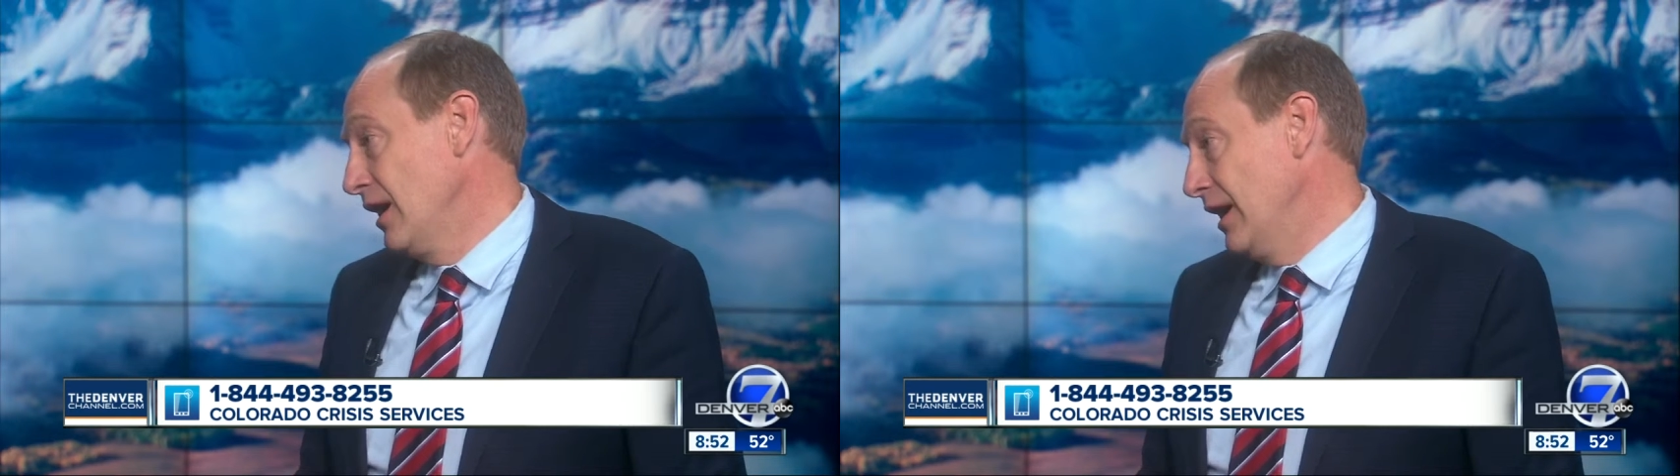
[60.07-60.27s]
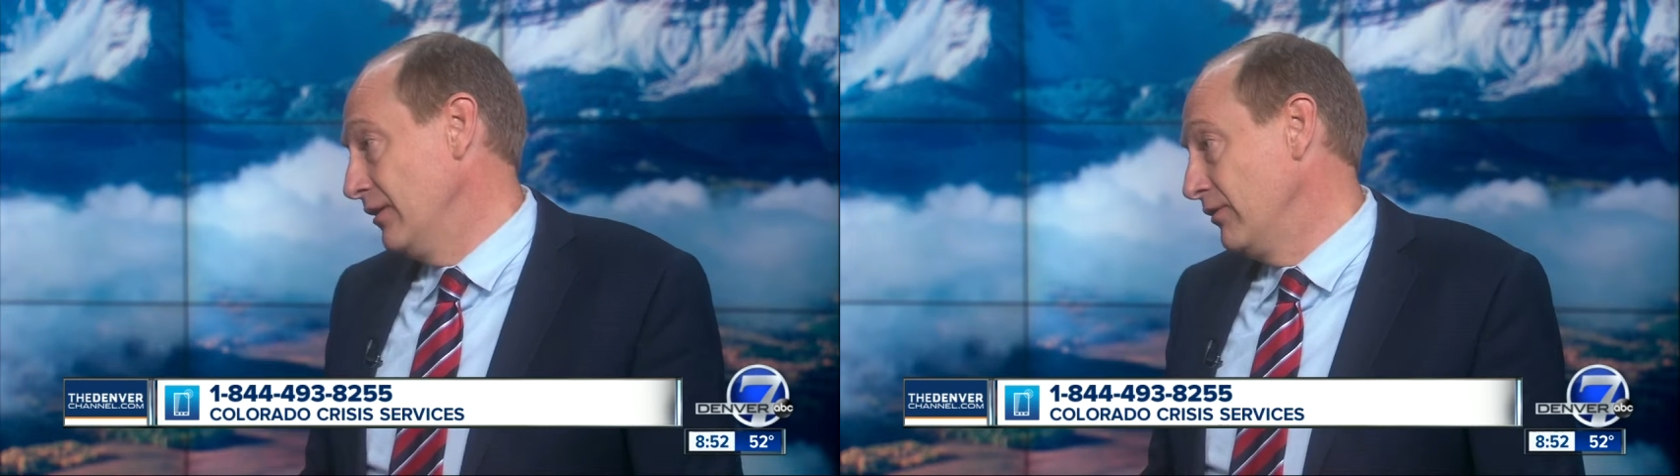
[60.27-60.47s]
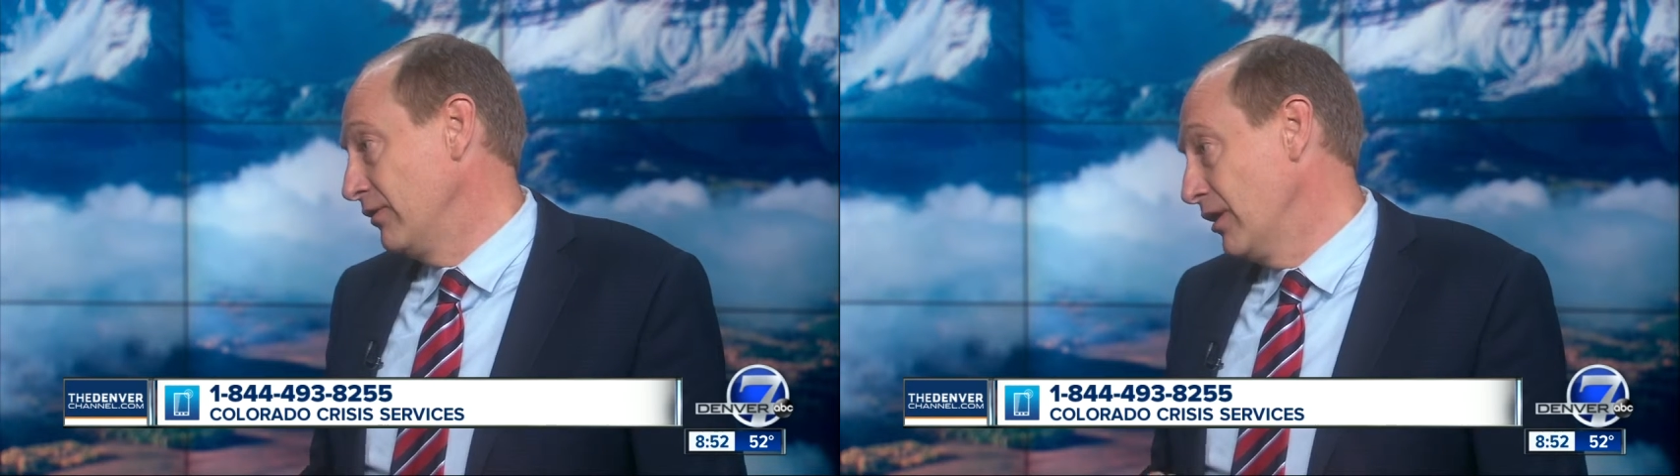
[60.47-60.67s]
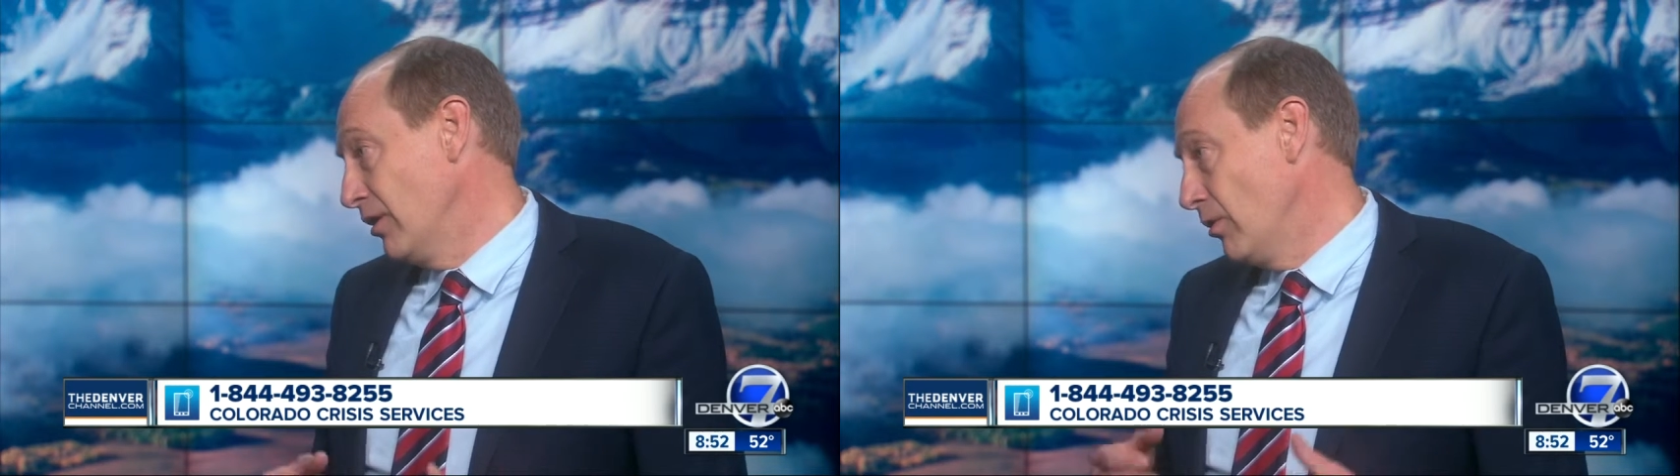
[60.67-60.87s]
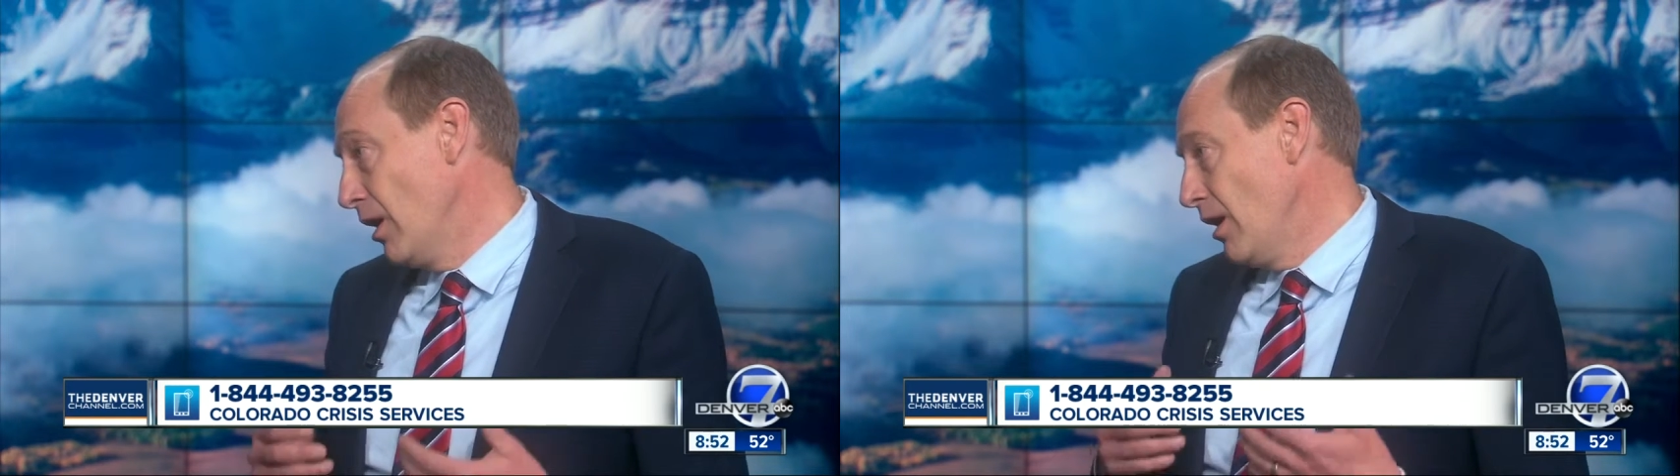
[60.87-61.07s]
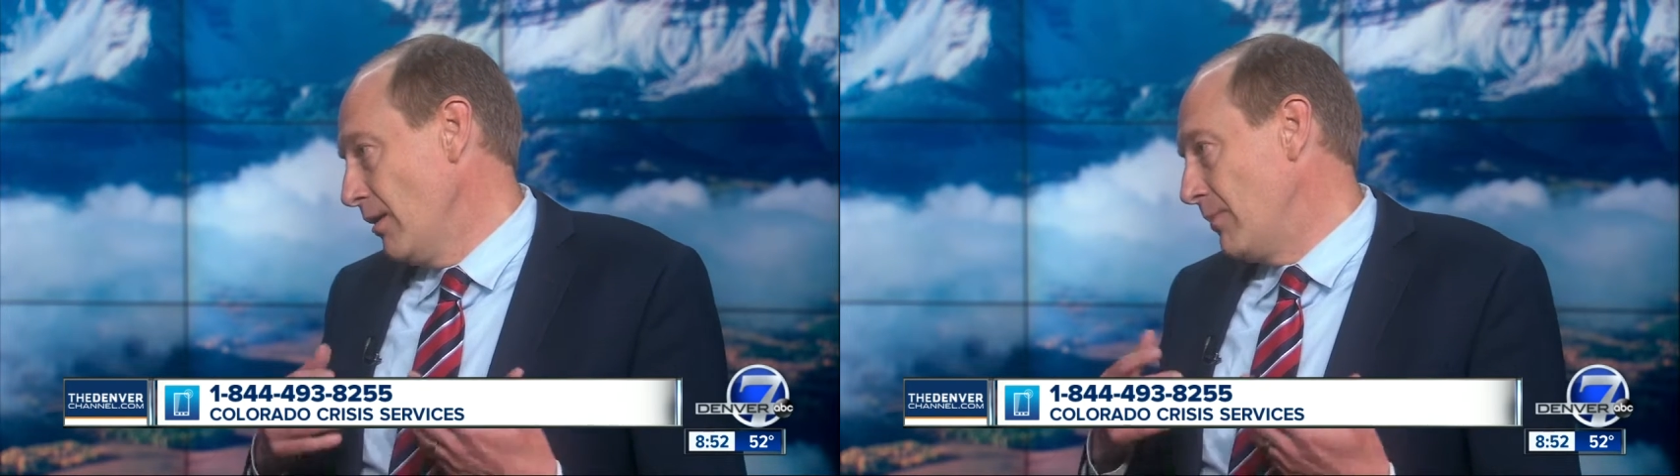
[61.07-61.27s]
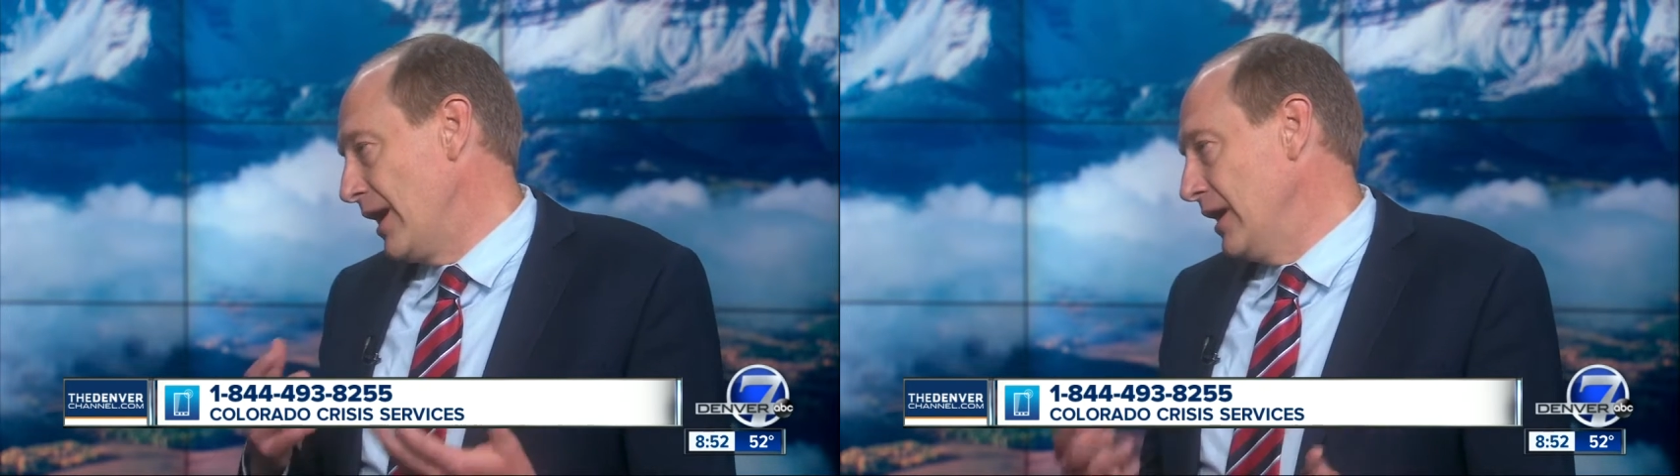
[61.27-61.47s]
And so by